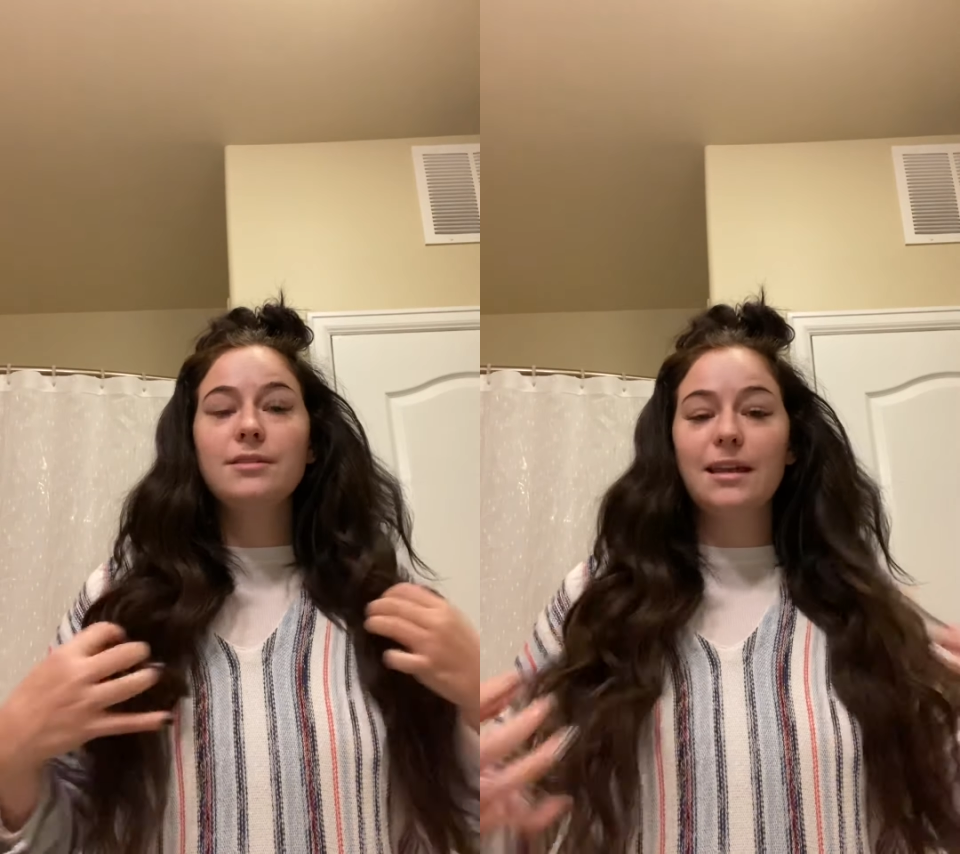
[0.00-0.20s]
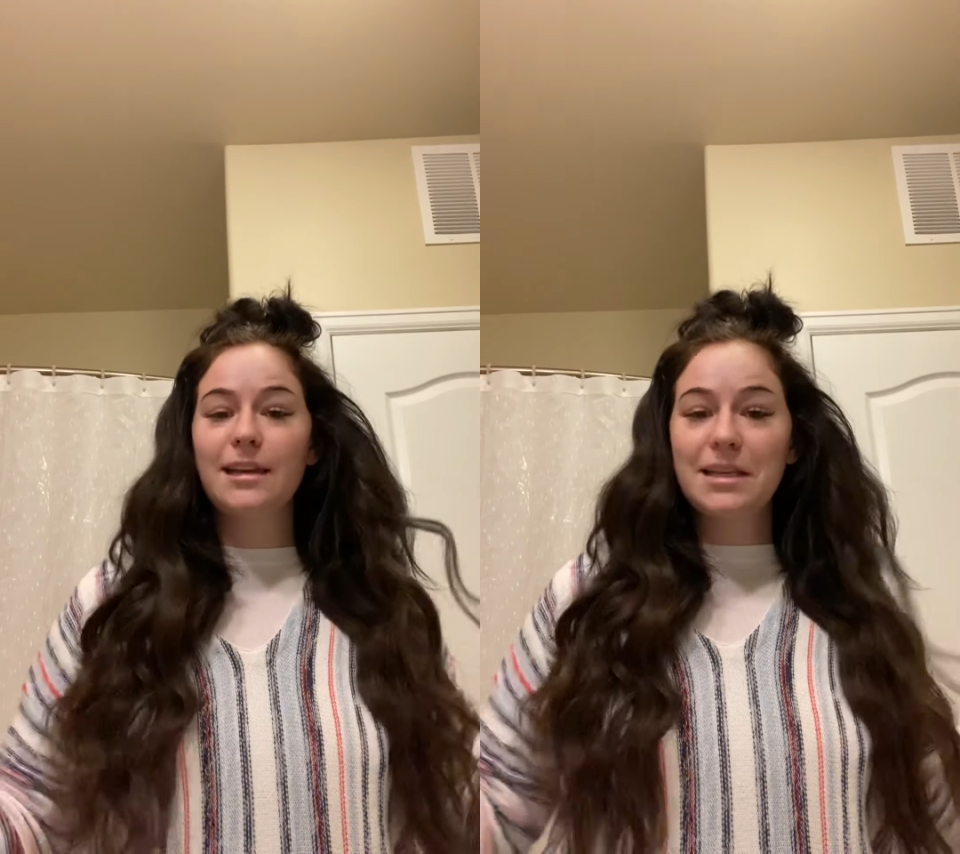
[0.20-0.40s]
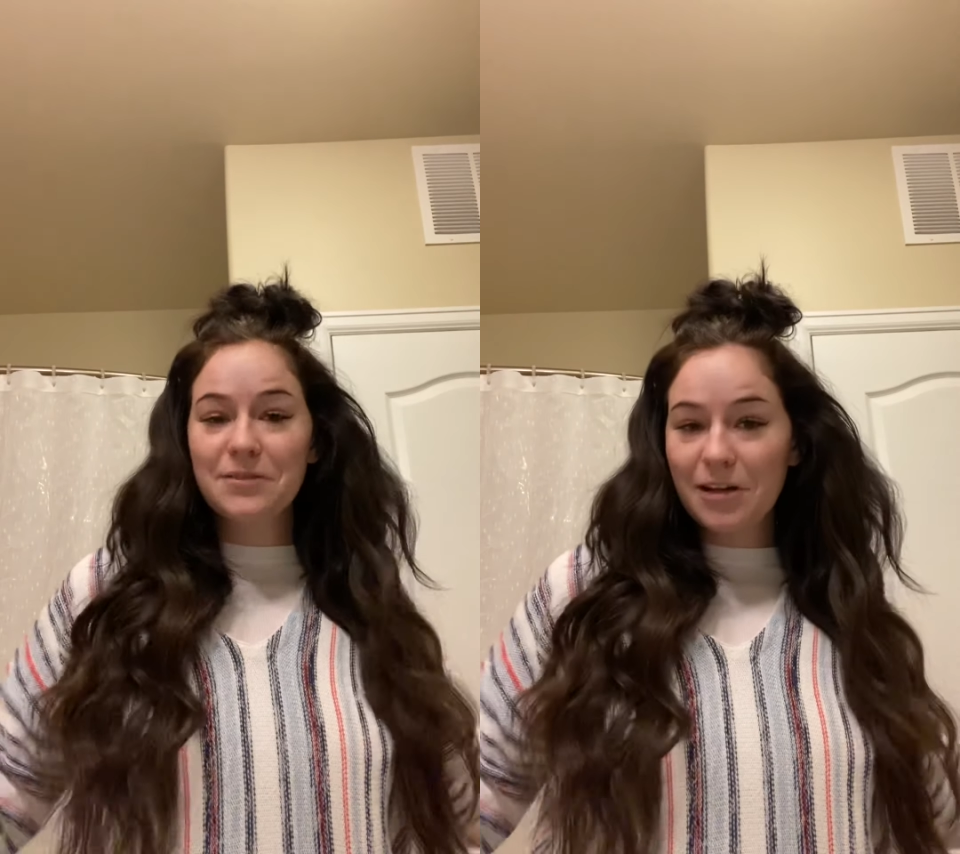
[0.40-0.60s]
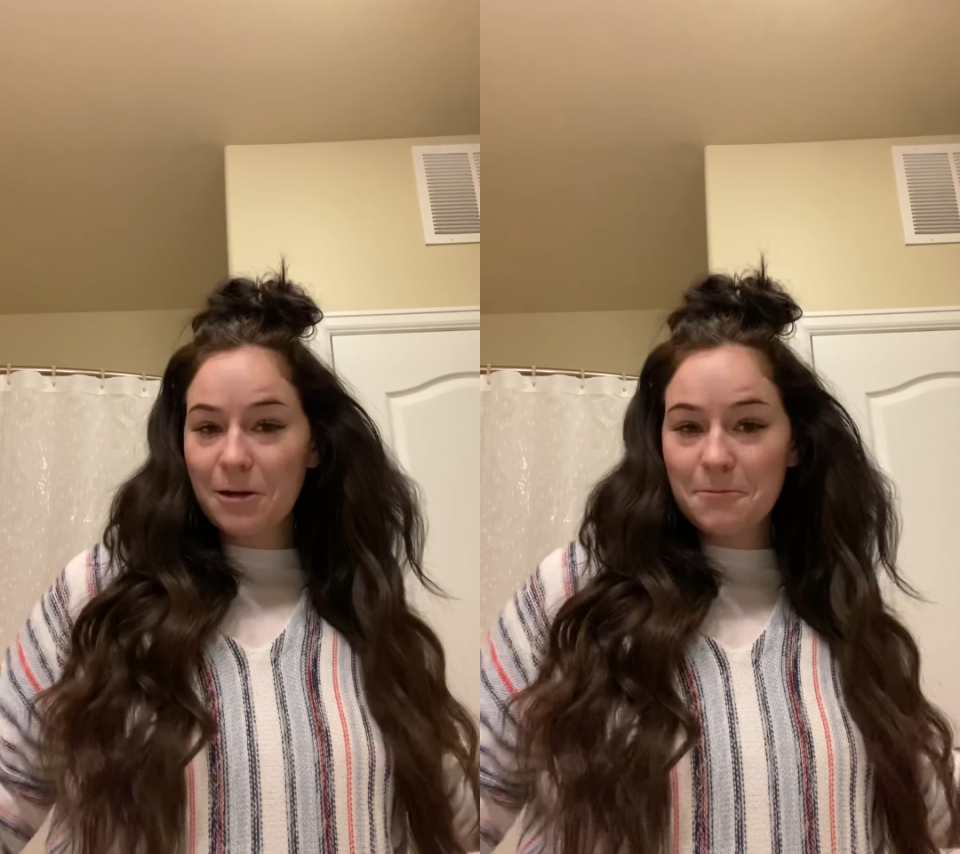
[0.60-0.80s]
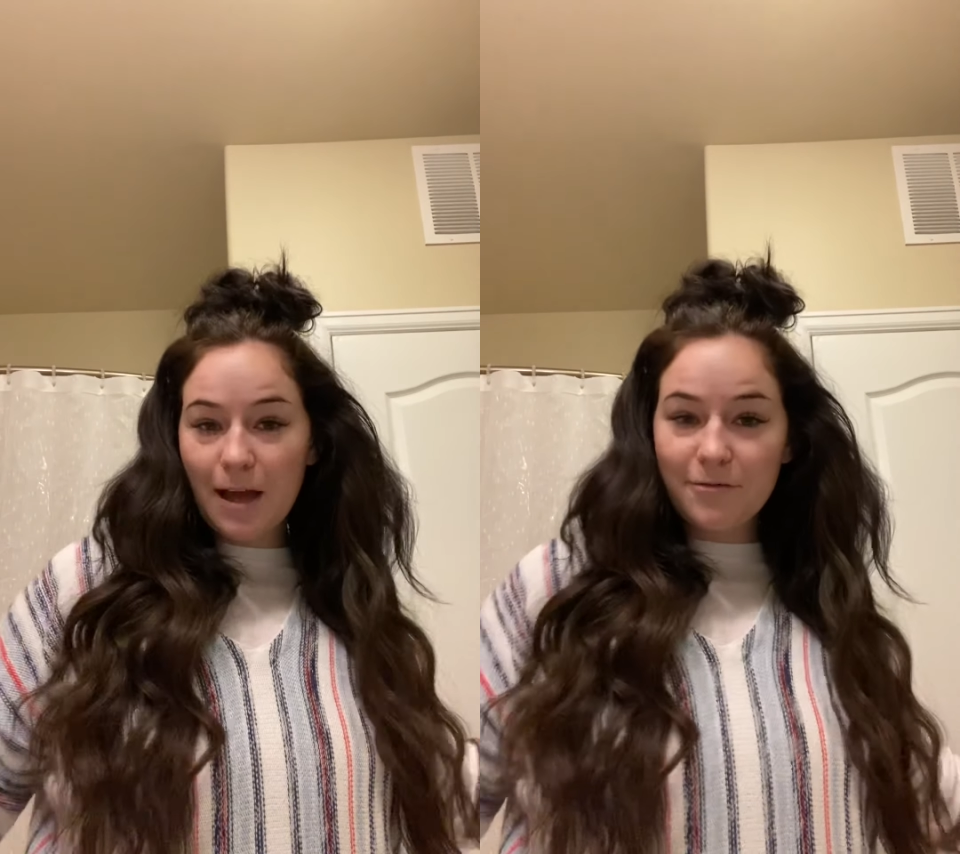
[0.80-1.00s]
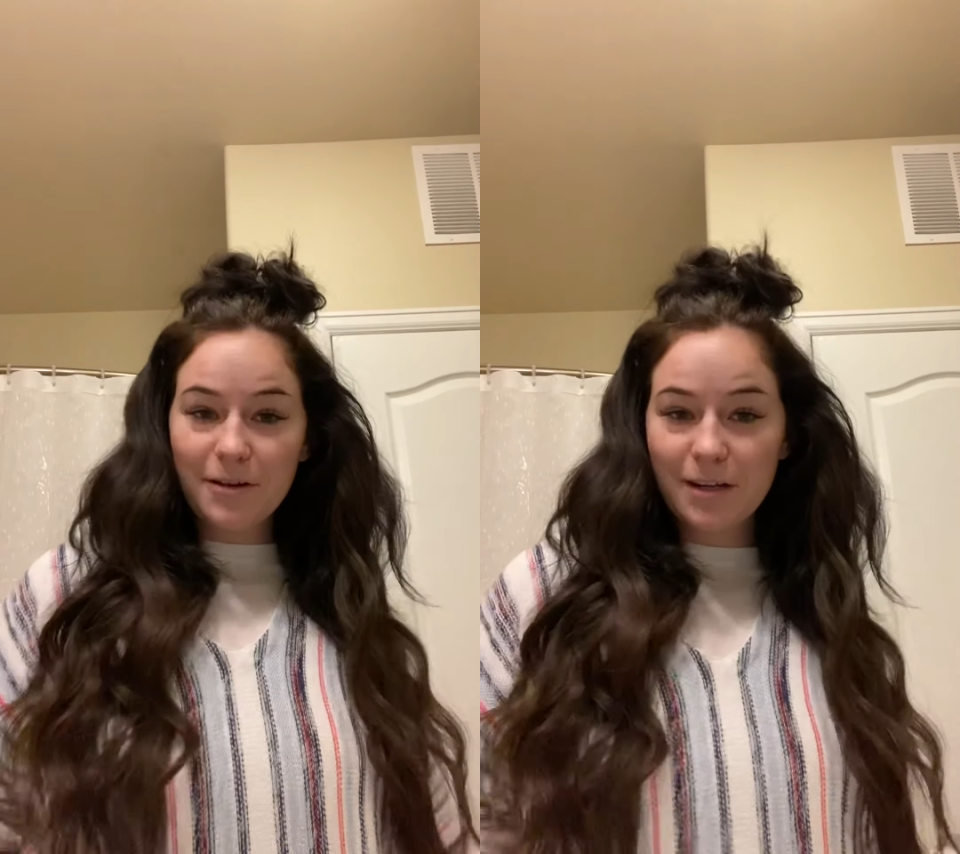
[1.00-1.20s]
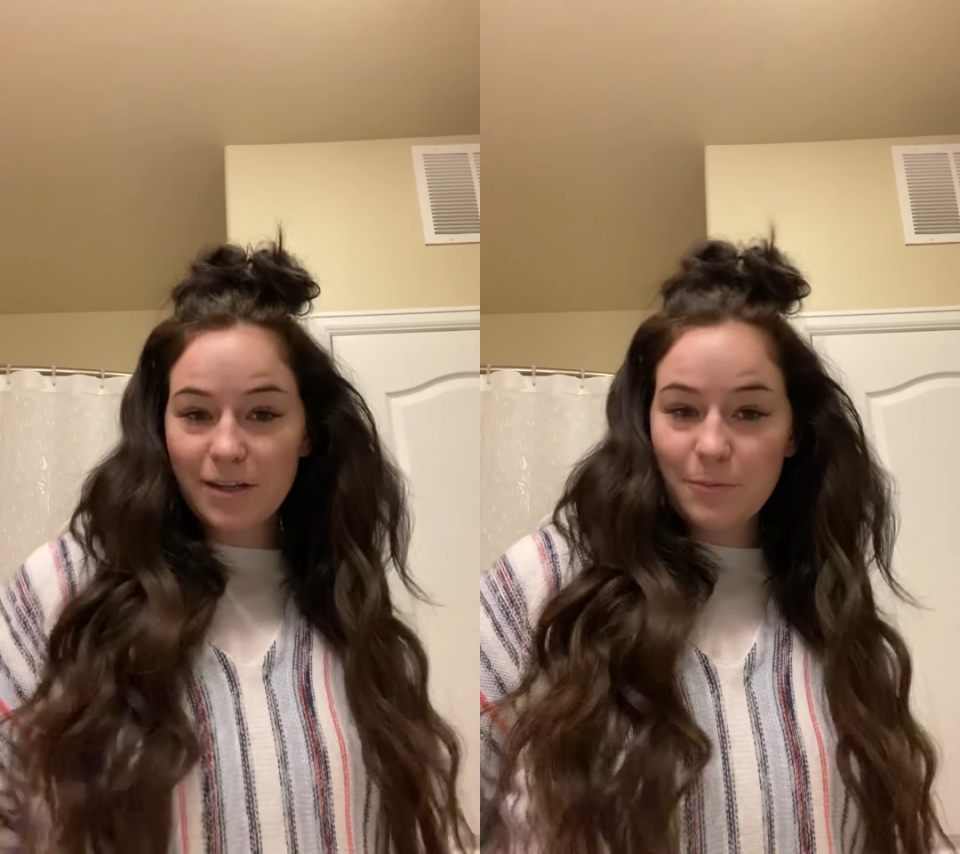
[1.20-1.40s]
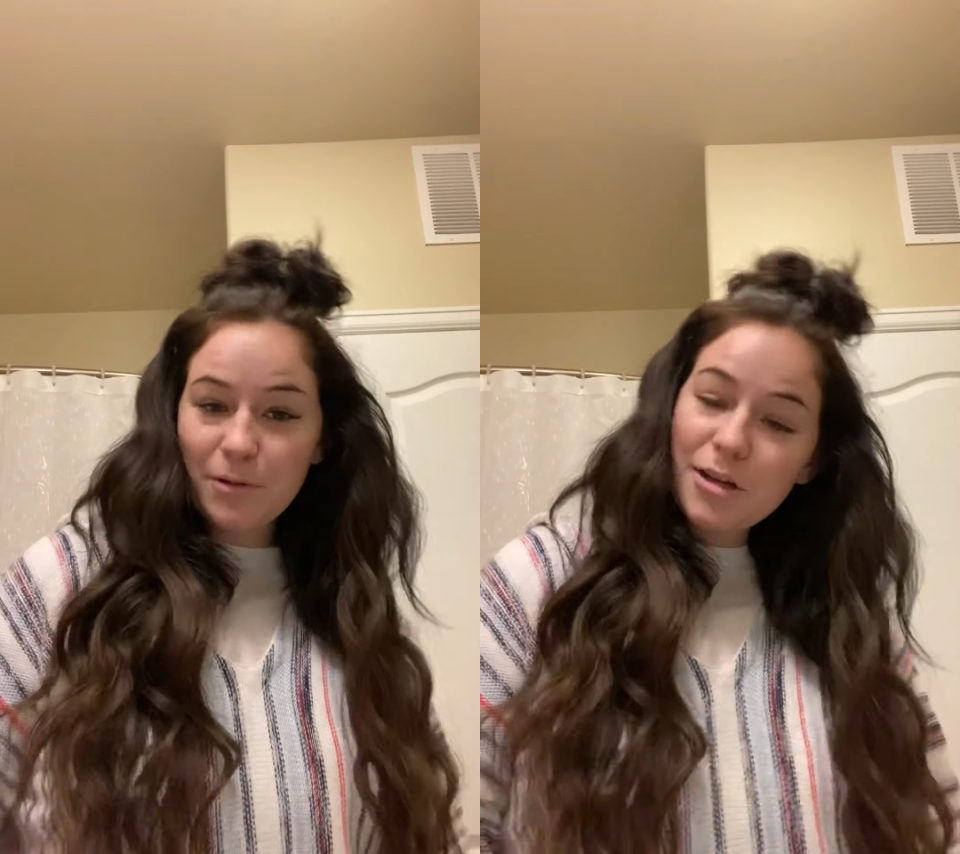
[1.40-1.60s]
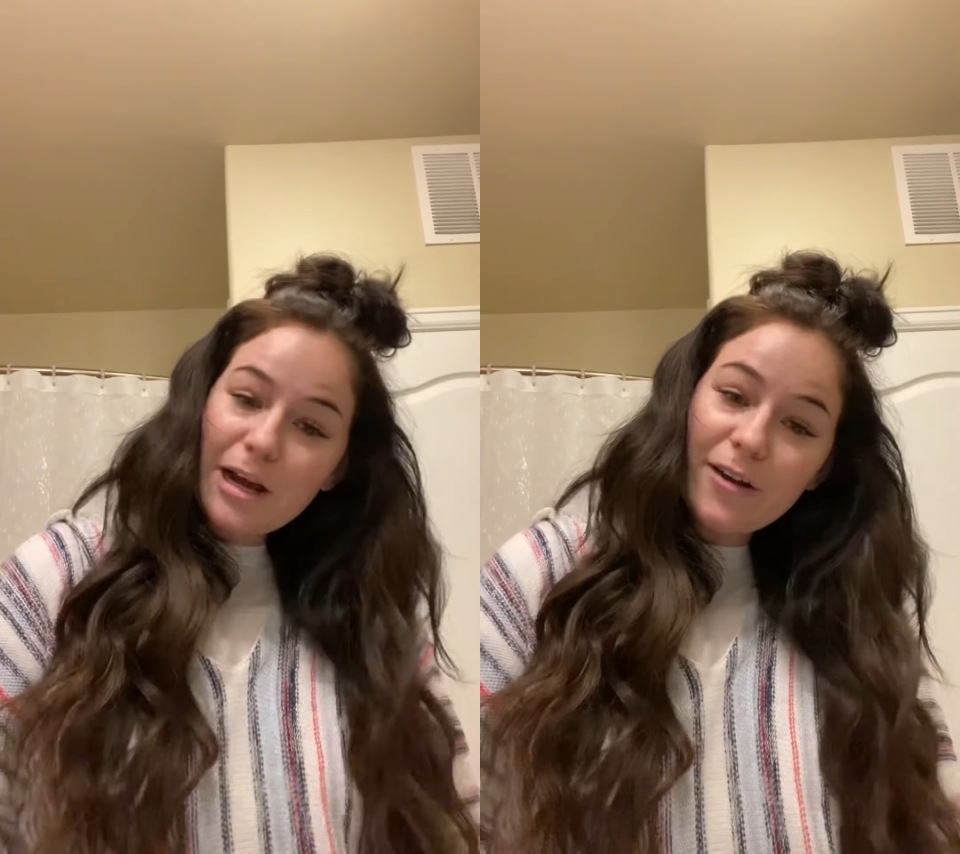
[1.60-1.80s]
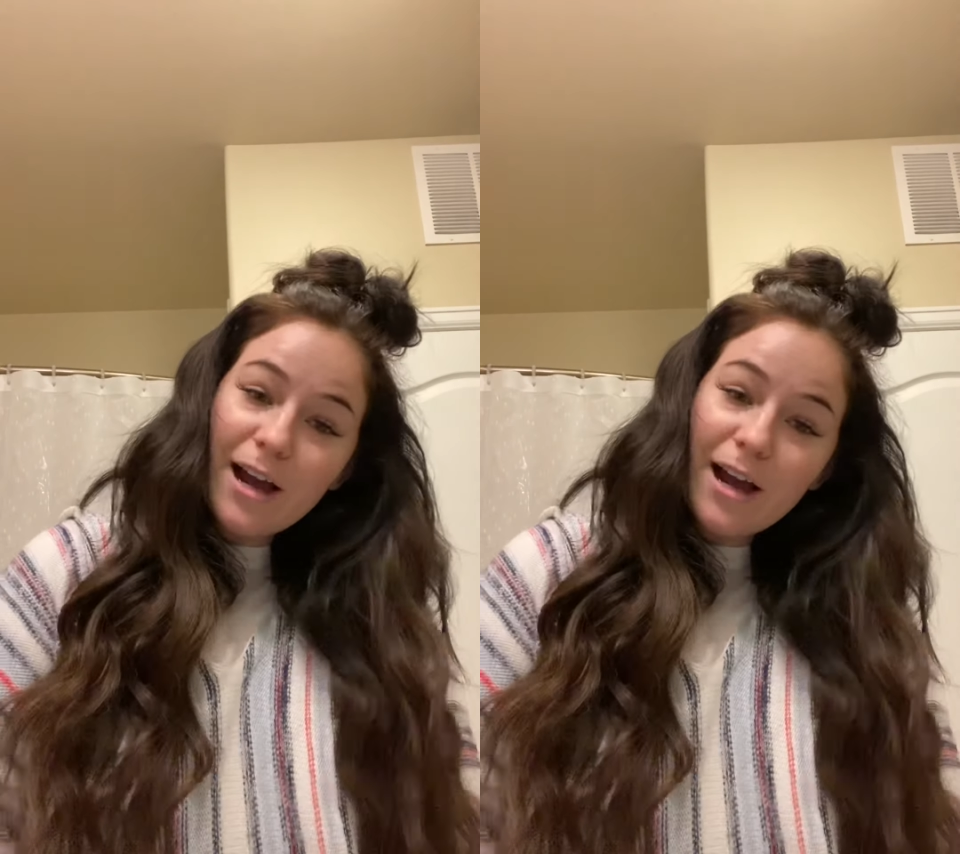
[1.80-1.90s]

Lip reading: and thanks for coming back for another beauty hour.